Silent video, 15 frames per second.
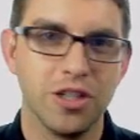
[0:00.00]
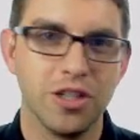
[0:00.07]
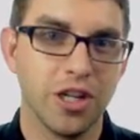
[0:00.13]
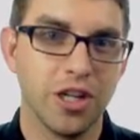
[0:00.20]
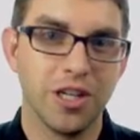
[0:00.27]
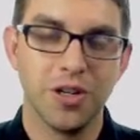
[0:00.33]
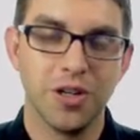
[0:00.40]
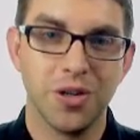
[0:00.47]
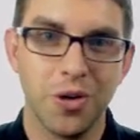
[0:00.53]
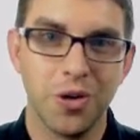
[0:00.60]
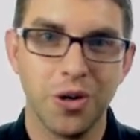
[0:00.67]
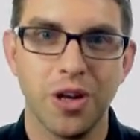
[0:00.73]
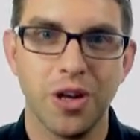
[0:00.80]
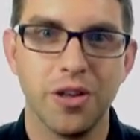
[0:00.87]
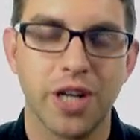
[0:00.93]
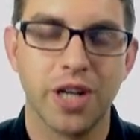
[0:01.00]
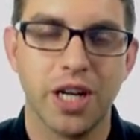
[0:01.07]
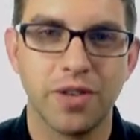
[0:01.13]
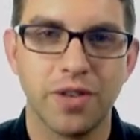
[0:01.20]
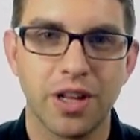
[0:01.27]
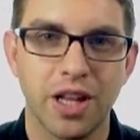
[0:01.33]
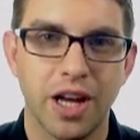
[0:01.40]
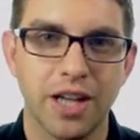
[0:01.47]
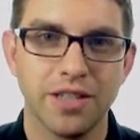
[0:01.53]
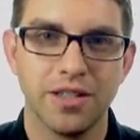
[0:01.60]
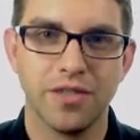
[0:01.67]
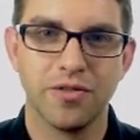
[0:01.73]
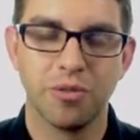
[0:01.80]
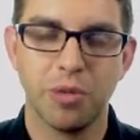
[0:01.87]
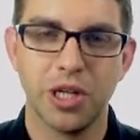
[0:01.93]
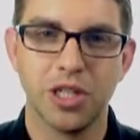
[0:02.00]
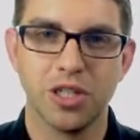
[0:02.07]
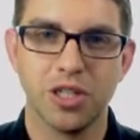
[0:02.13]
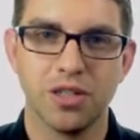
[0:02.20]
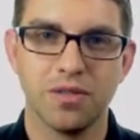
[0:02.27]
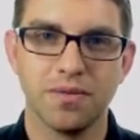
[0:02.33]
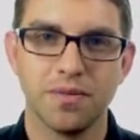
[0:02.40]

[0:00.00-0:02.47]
agenda or other kind of class information.